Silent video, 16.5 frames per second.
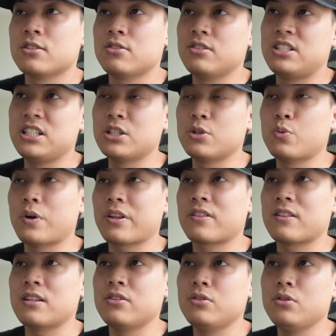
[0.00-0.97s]
to deal
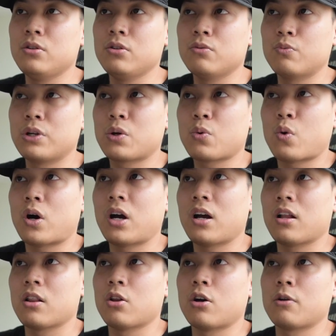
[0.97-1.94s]
with and you require
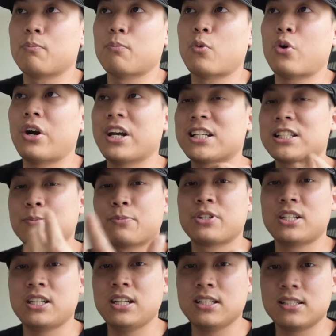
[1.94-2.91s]
a lot more
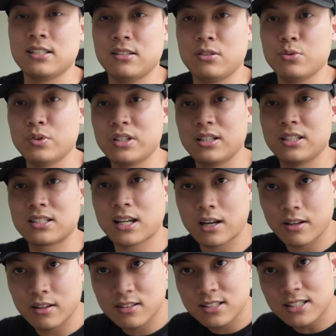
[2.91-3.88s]
expertise in doing this
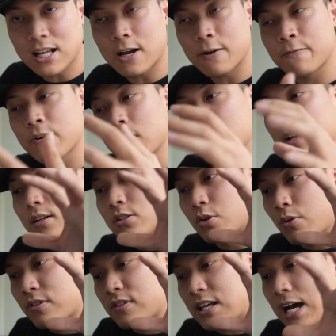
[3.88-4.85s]
kind of stuff.
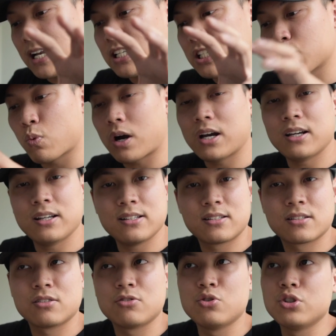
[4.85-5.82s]
So that is why
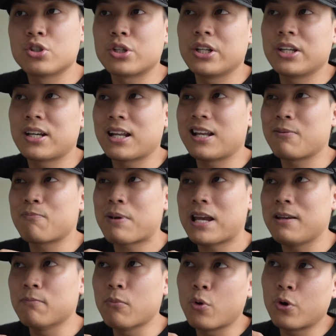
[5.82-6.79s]
it's usually getting
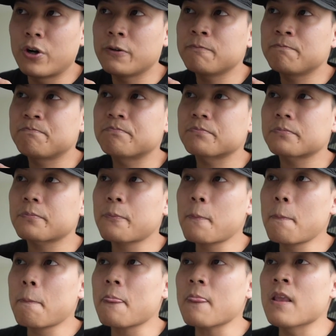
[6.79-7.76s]
paid more.
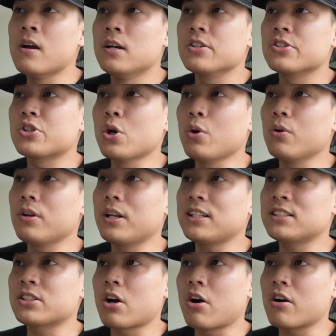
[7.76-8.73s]
So
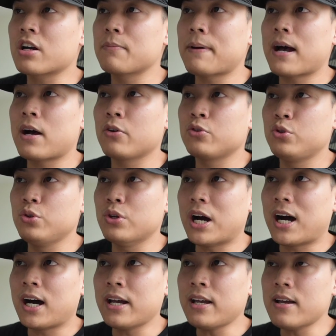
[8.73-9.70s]
let's talk about
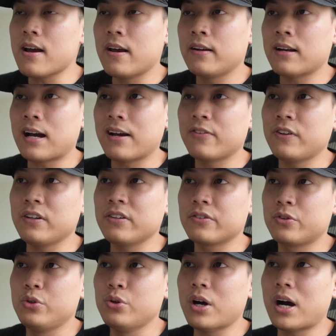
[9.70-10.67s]
UI, and I think
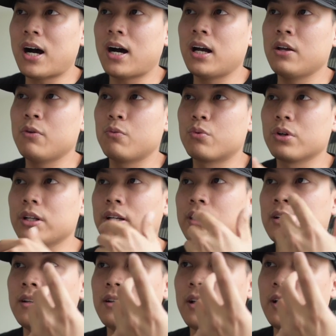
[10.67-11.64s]
UI
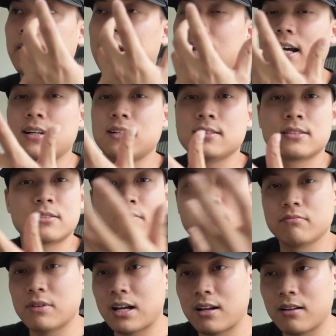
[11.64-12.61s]
really like has
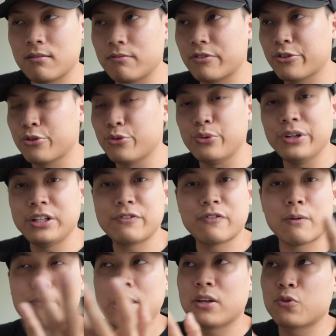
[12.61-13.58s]
three
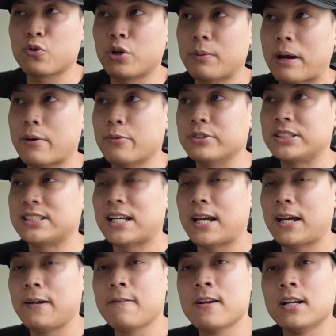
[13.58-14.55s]
different main groups, I would
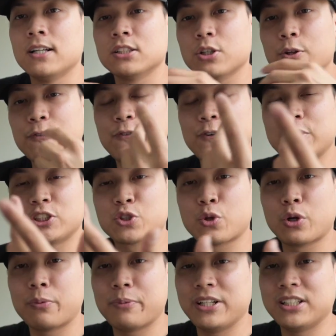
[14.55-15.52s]
say. So the first group